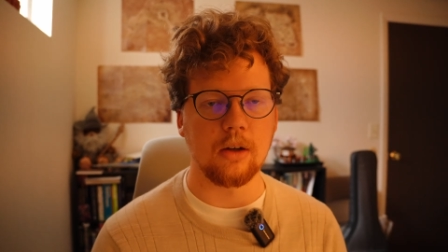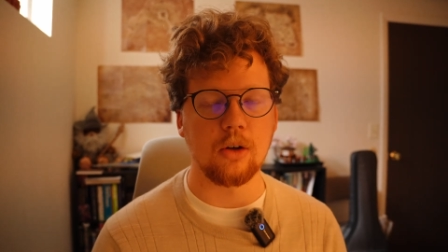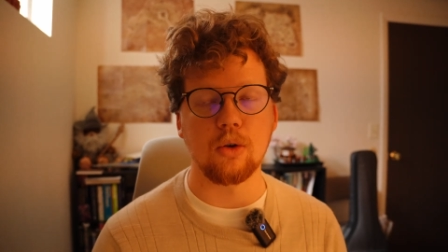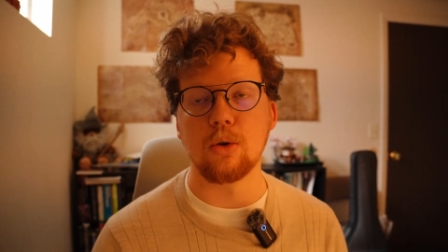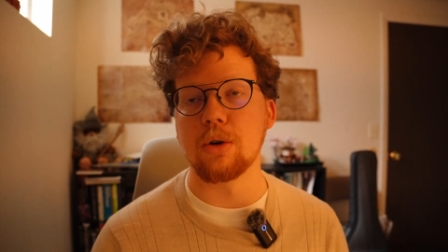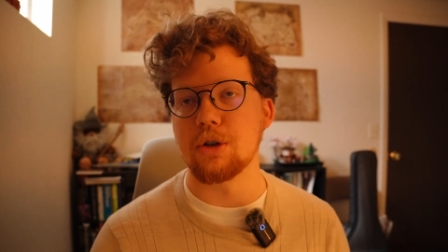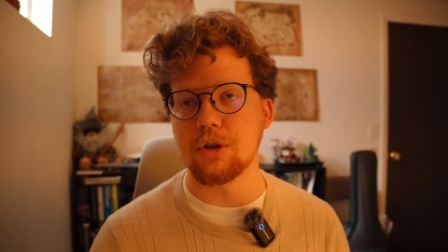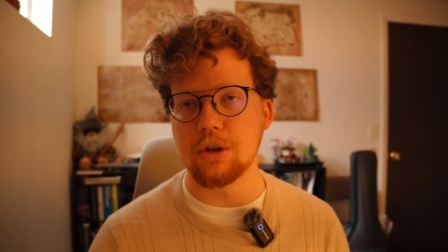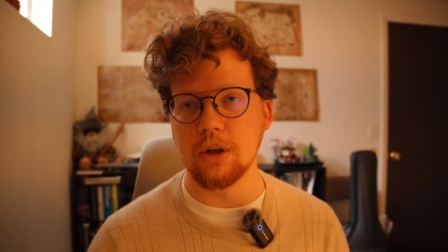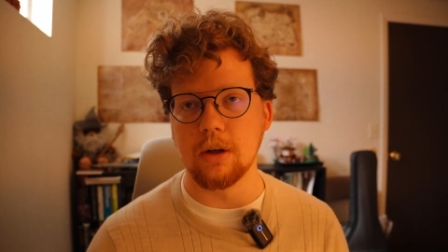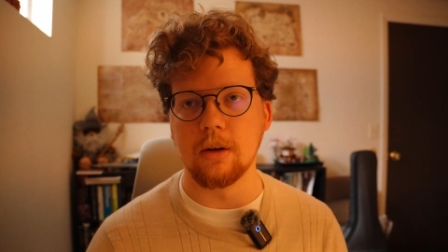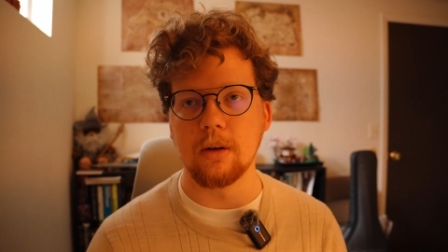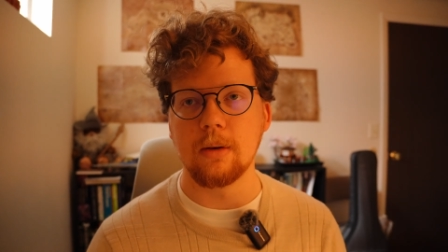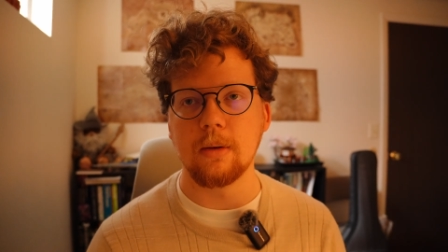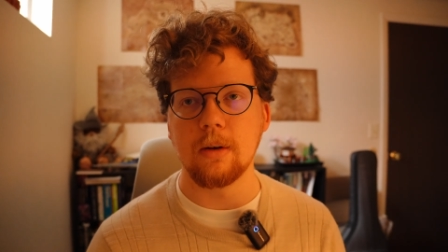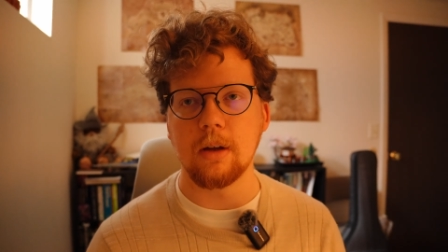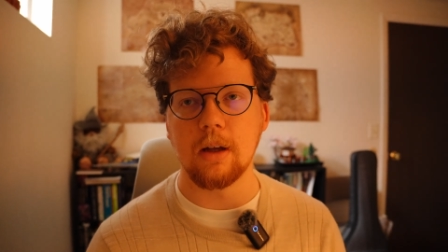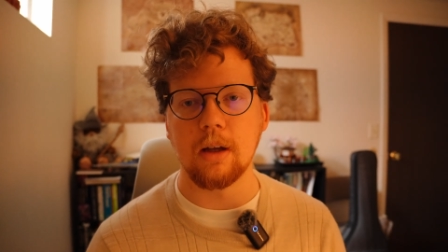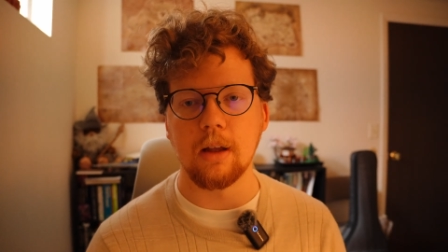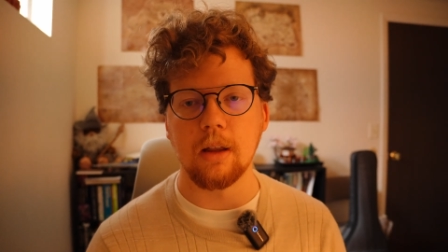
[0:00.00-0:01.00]
Christian
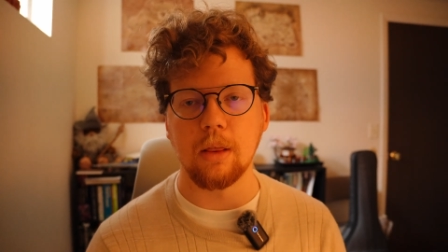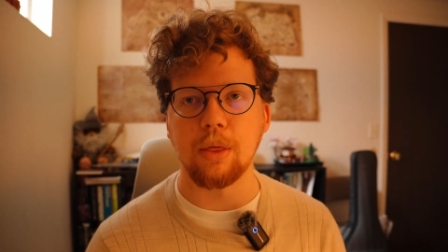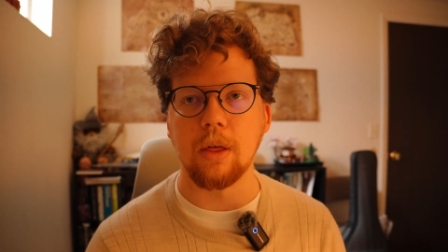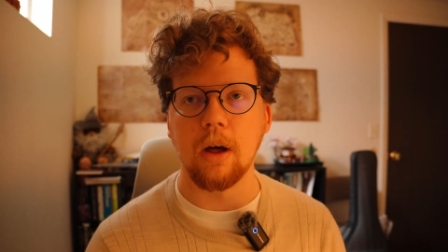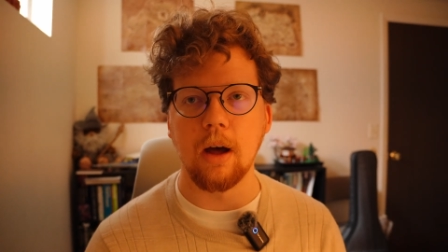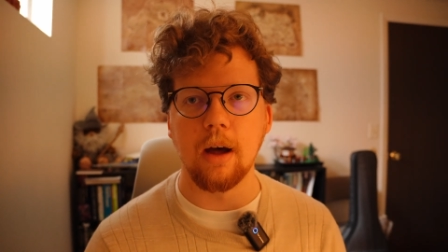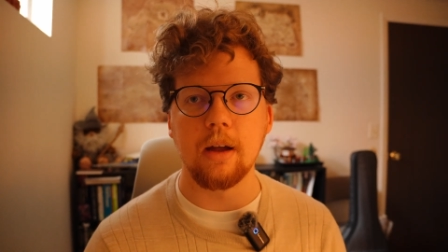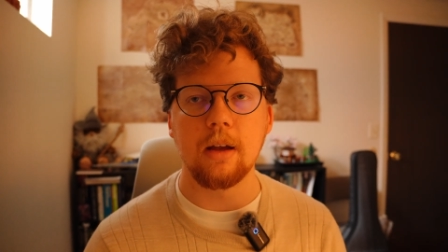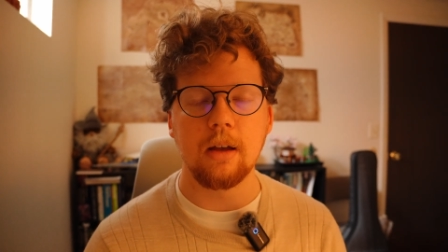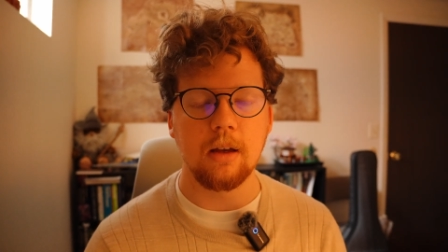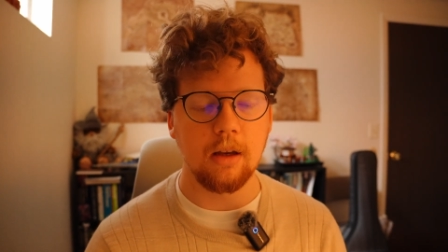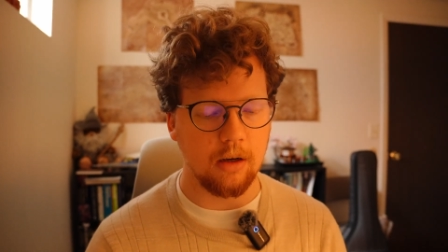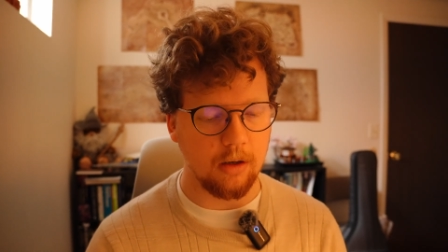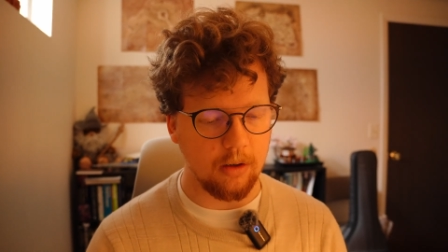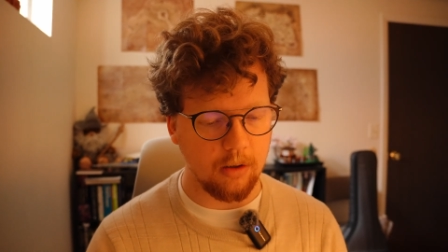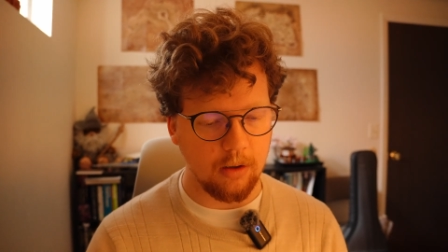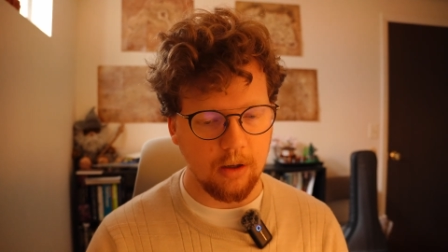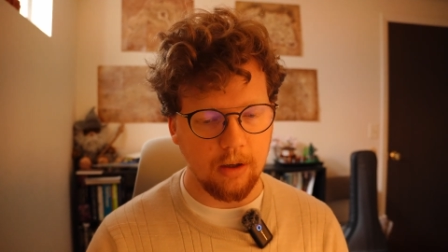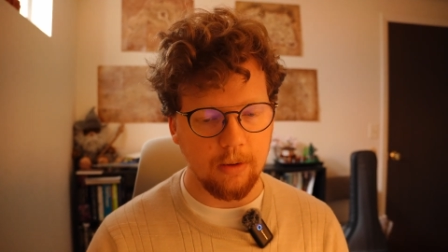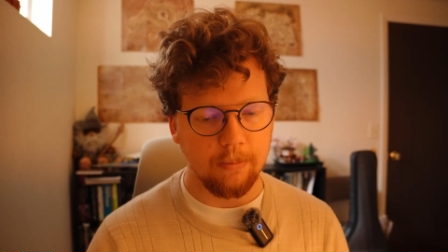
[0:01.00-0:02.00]
thought
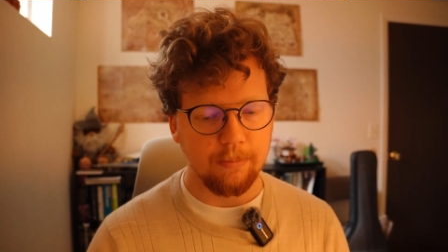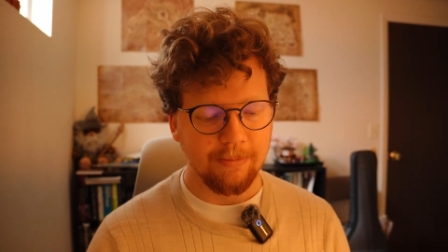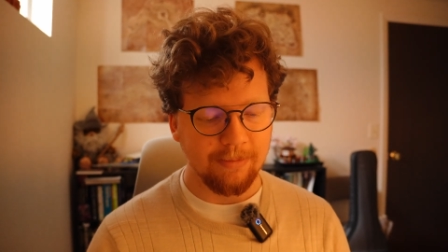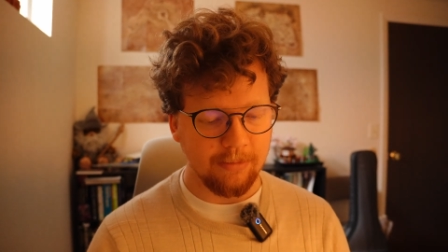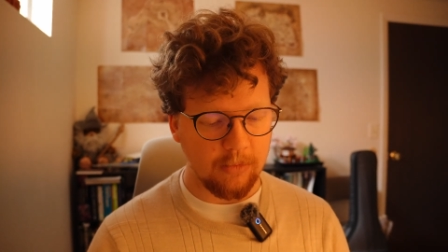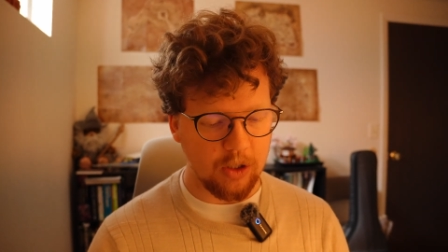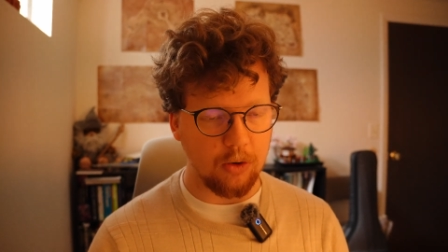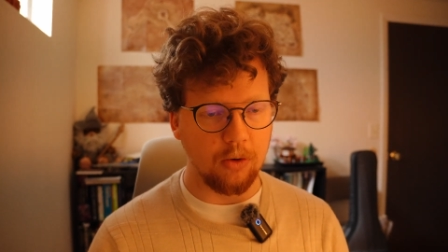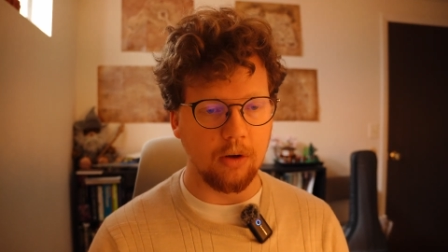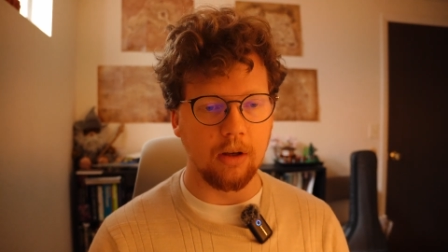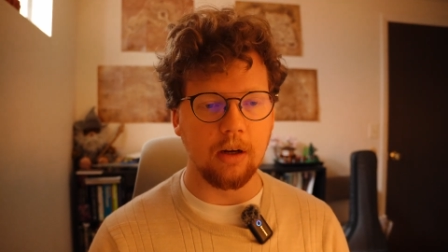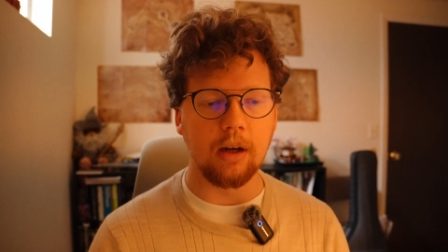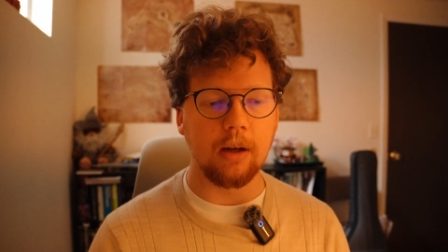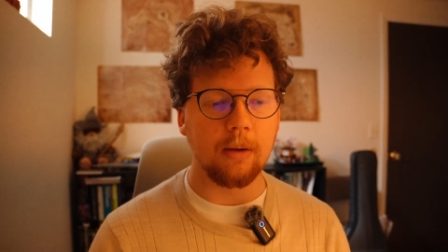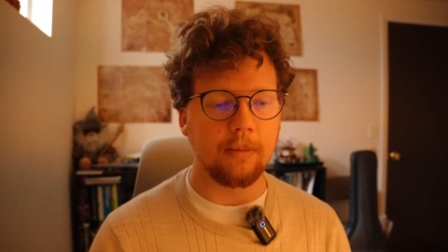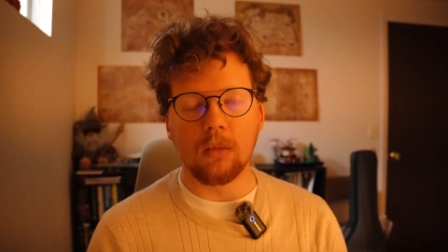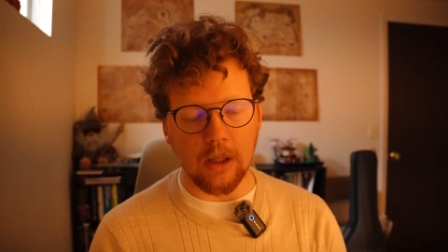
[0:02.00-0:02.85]
and unity.